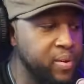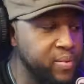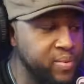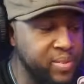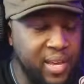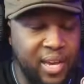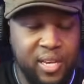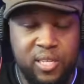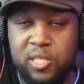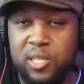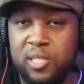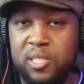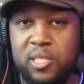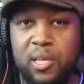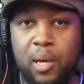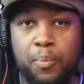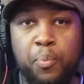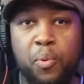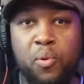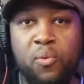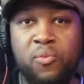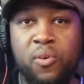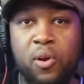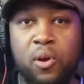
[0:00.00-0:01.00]
That's a
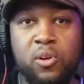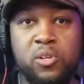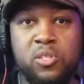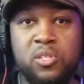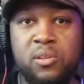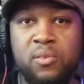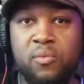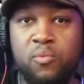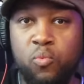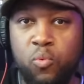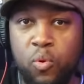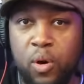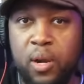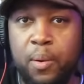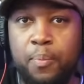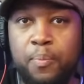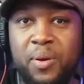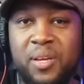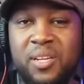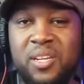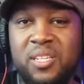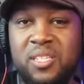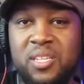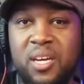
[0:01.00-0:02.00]
simple version of what a
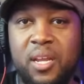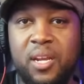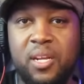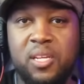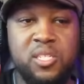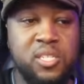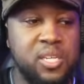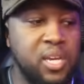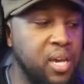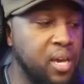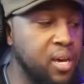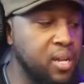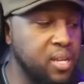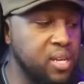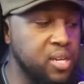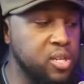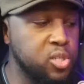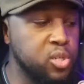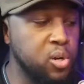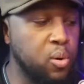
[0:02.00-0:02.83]
pentatonic scale is.